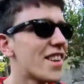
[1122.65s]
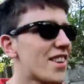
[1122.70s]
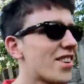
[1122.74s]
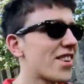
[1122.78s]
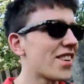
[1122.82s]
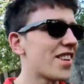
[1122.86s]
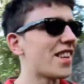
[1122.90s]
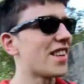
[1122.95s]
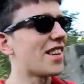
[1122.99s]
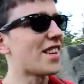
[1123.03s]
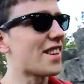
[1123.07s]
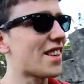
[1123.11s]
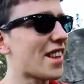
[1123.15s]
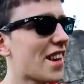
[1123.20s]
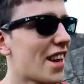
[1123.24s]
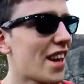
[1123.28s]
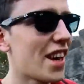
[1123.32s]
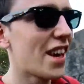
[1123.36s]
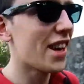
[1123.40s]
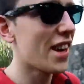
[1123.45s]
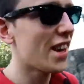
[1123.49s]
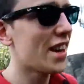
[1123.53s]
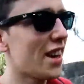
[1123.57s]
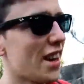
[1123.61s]
Jeez.
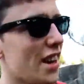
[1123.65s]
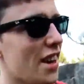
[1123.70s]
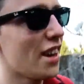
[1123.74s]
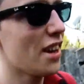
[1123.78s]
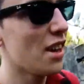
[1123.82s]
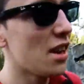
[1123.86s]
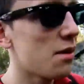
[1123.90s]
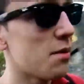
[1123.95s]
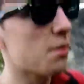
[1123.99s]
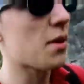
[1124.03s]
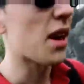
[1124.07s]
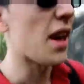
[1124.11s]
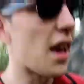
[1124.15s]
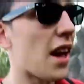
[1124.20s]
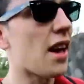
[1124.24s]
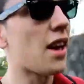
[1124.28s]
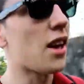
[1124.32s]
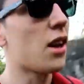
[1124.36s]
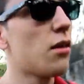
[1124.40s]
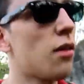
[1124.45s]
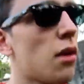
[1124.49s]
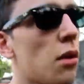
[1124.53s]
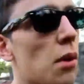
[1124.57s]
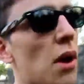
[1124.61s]
Yeah,
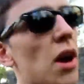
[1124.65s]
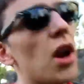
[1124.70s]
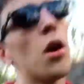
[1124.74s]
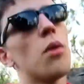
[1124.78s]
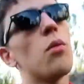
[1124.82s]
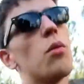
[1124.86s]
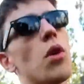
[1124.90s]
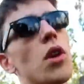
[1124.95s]
Lovely went home